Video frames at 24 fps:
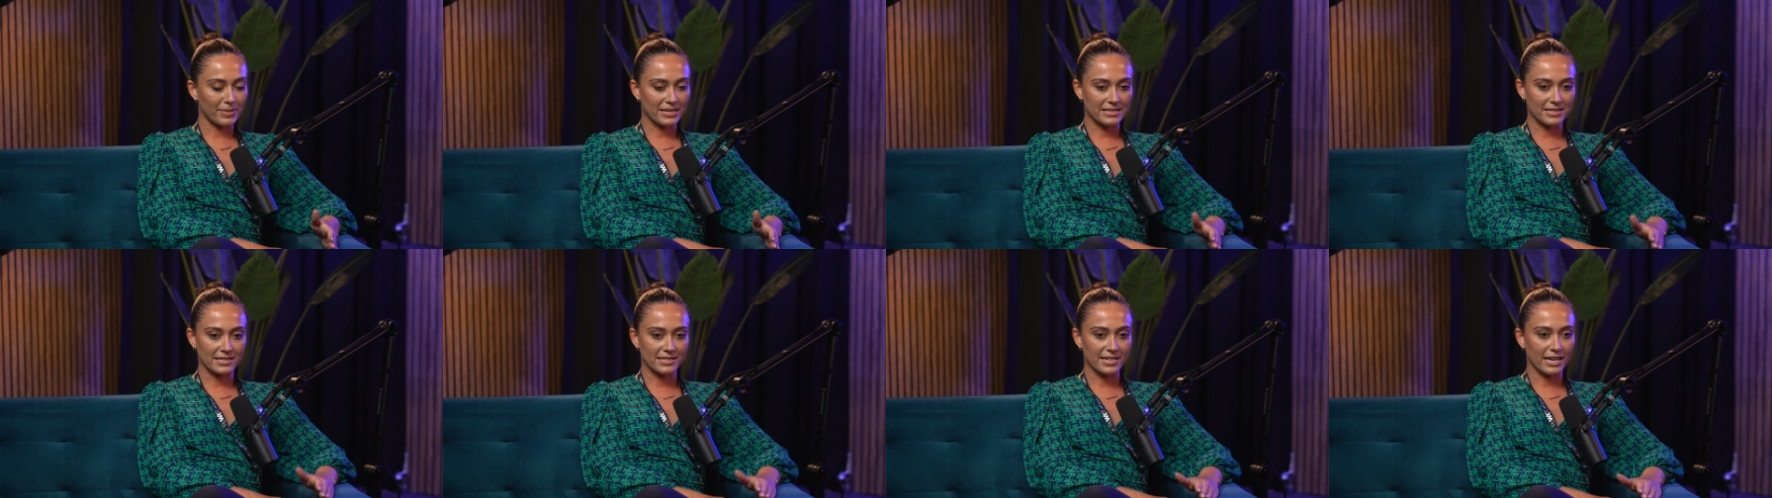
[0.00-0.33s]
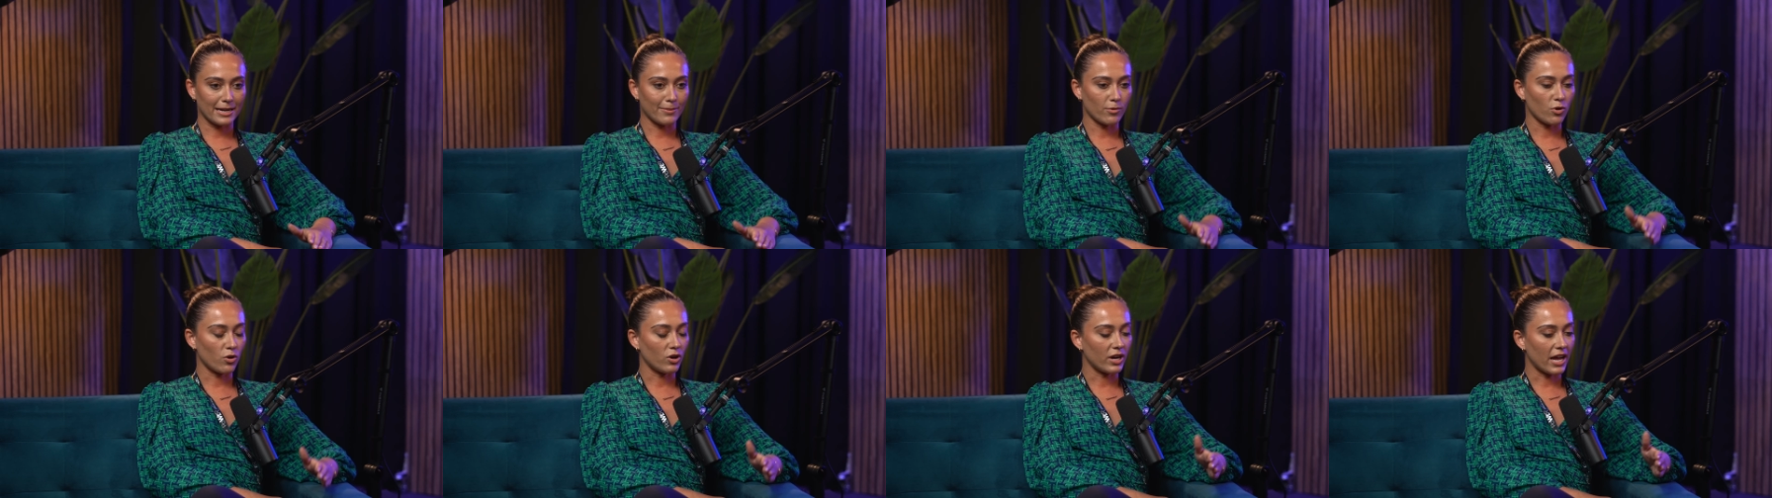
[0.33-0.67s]
business
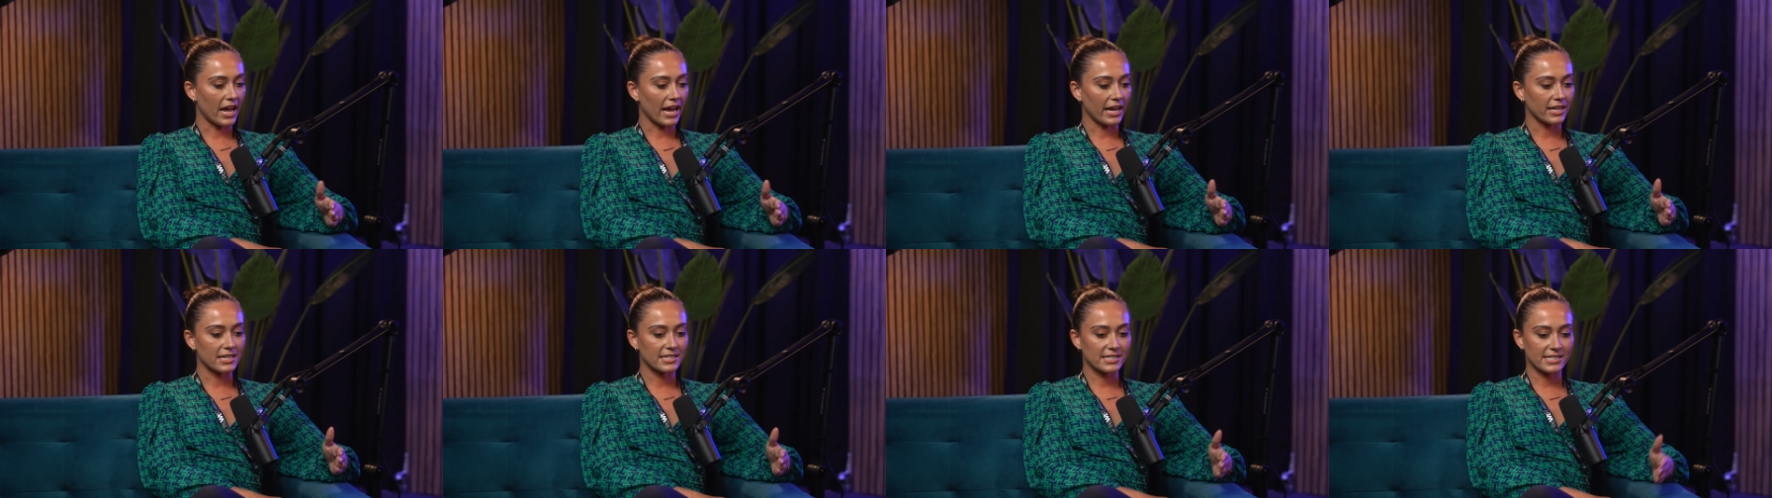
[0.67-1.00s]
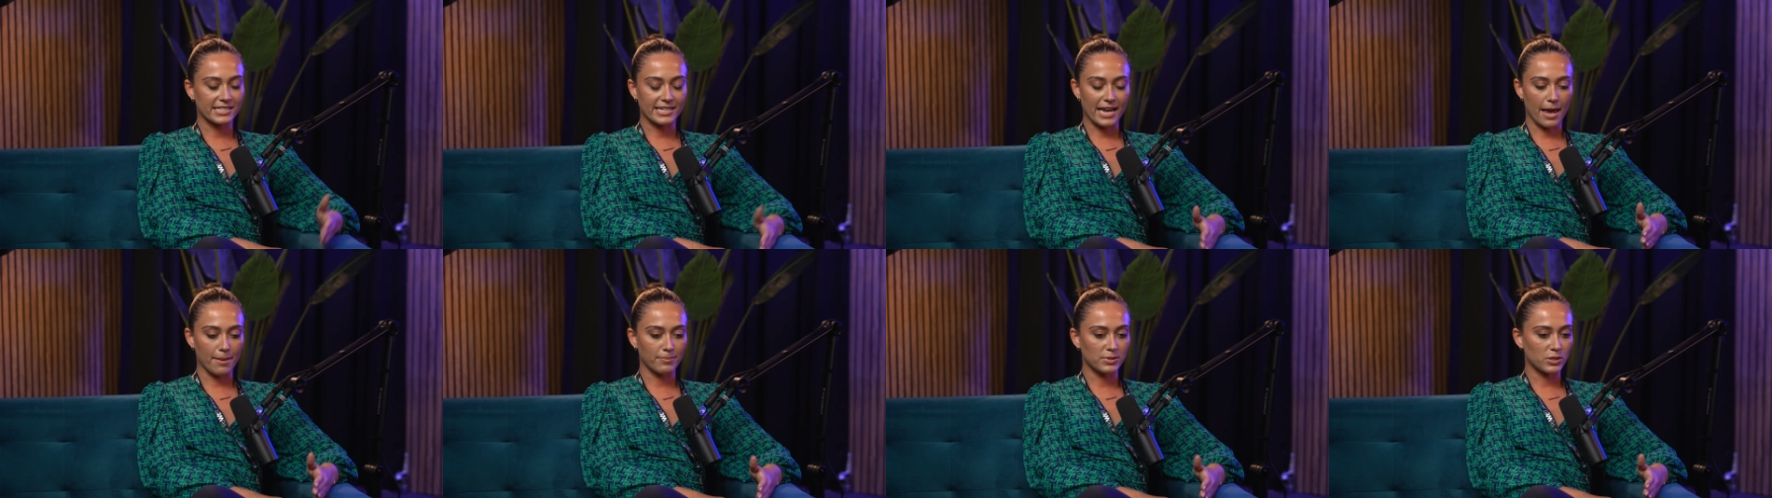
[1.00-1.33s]
anymore. And I
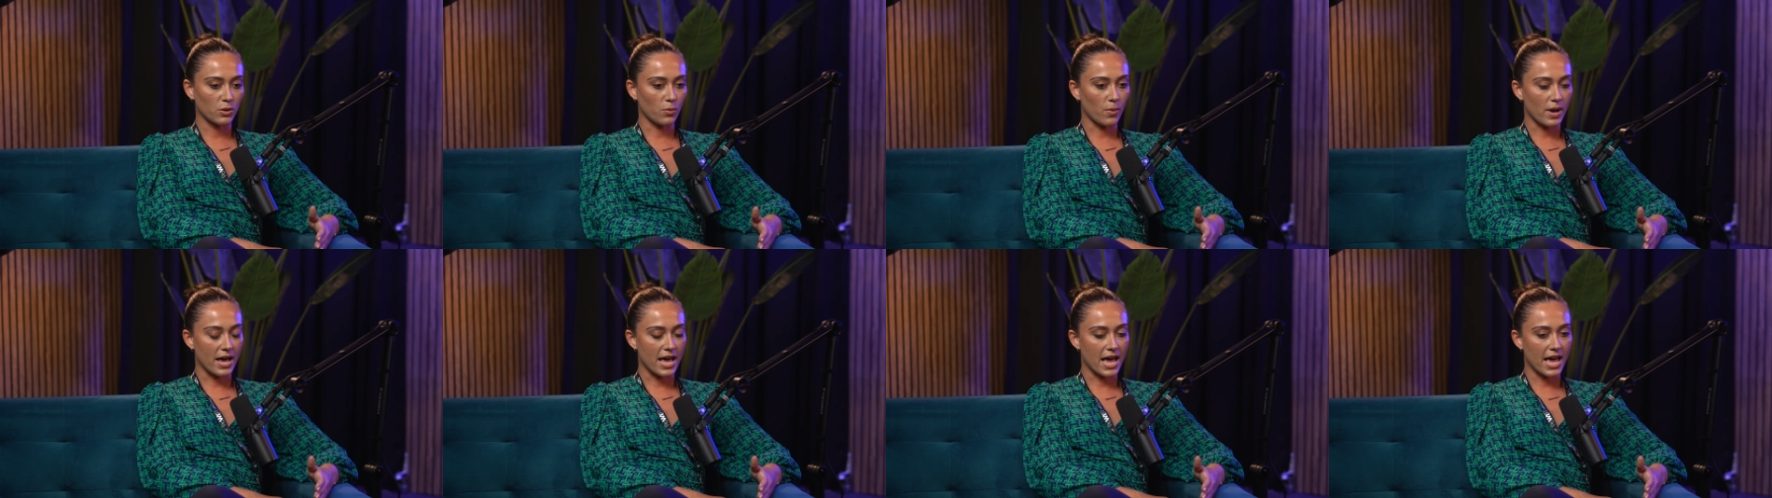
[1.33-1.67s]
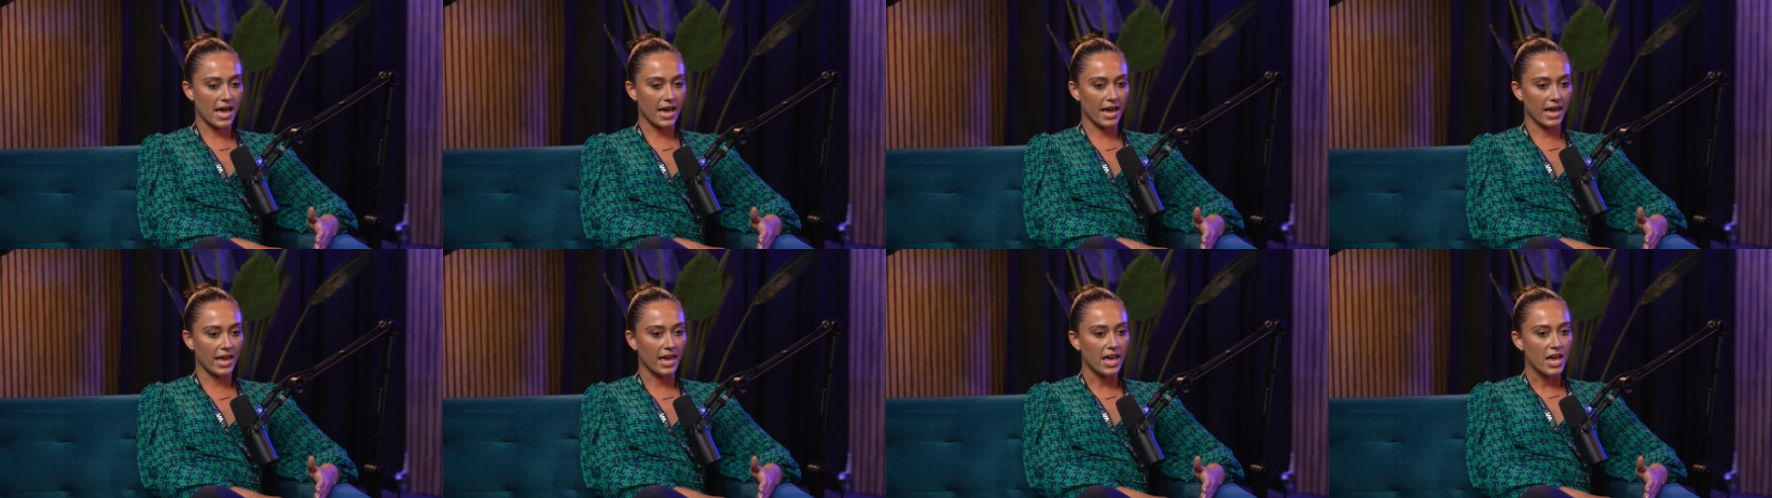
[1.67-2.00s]
stepped
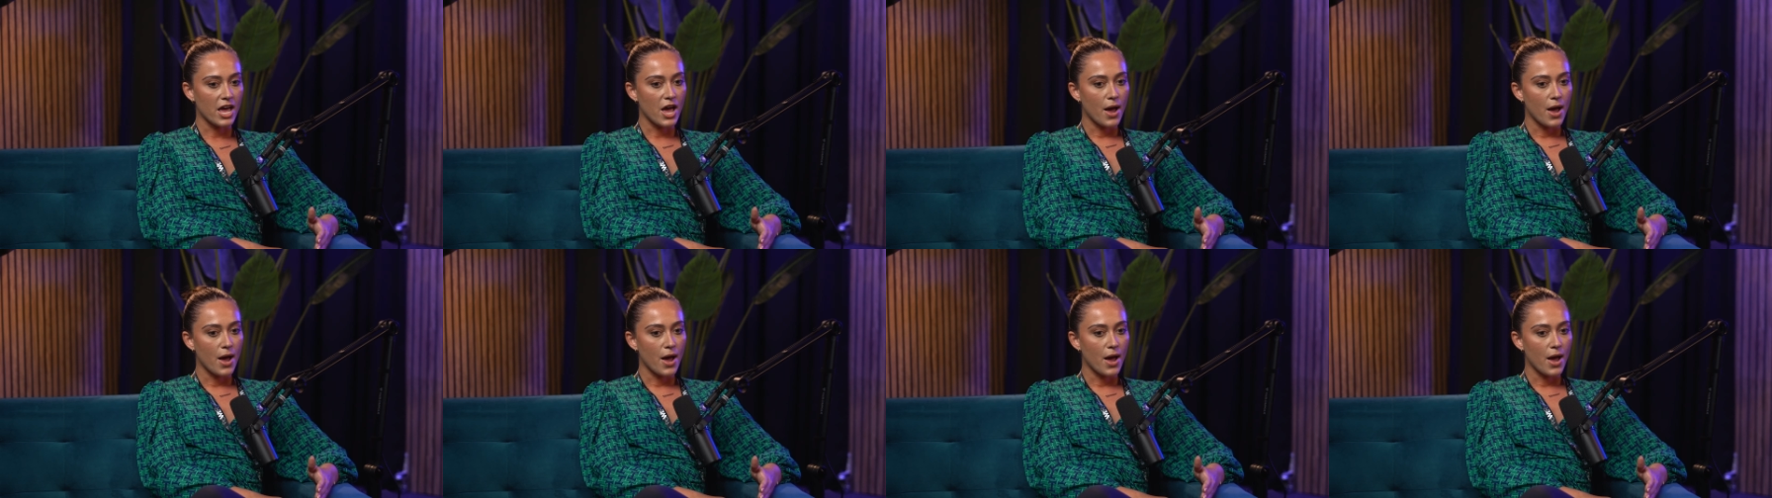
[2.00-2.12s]
away.